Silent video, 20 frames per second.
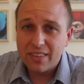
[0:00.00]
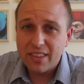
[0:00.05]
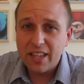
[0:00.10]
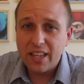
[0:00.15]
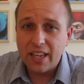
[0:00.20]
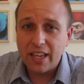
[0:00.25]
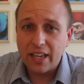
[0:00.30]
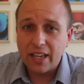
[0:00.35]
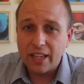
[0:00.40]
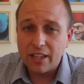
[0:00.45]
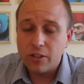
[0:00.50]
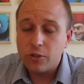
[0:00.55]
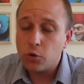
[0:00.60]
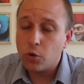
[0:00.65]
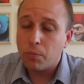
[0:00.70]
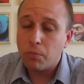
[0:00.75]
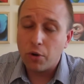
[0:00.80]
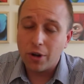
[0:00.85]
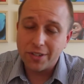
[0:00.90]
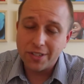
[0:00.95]
thing into
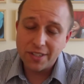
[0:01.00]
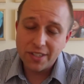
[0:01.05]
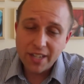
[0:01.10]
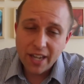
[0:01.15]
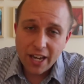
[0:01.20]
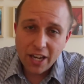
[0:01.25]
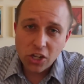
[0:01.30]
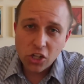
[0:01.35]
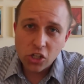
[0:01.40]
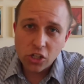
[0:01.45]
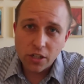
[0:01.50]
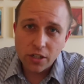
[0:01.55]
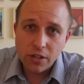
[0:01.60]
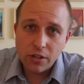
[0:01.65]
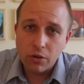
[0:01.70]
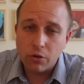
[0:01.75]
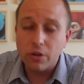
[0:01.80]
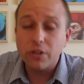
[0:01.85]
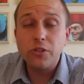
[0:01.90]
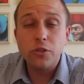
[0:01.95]
a presentation
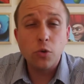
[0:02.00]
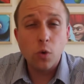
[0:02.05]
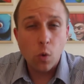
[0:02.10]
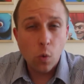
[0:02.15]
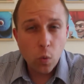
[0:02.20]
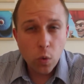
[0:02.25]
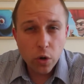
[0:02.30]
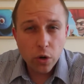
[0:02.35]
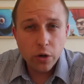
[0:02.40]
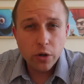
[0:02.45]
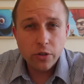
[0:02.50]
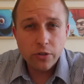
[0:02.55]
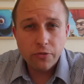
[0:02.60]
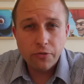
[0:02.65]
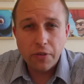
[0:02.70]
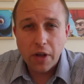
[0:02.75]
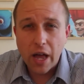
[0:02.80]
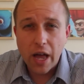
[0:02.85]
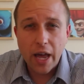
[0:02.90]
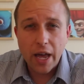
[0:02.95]
or into a Word
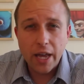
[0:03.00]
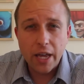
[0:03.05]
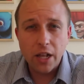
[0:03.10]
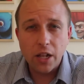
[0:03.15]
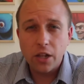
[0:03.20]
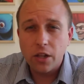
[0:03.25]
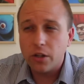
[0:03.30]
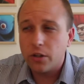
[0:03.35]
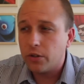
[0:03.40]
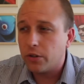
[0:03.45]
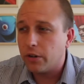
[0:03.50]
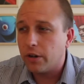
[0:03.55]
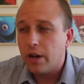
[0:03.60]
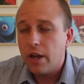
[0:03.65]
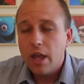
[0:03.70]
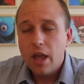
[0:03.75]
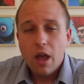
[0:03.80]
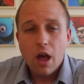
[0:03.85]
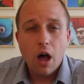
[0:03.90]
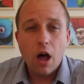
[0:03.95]
file or
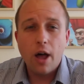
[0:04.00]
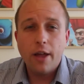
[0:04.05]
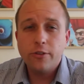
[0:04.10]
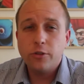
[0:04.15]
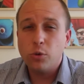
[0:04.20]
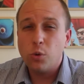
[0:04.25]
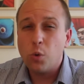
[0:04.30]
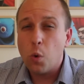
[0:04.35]
onto a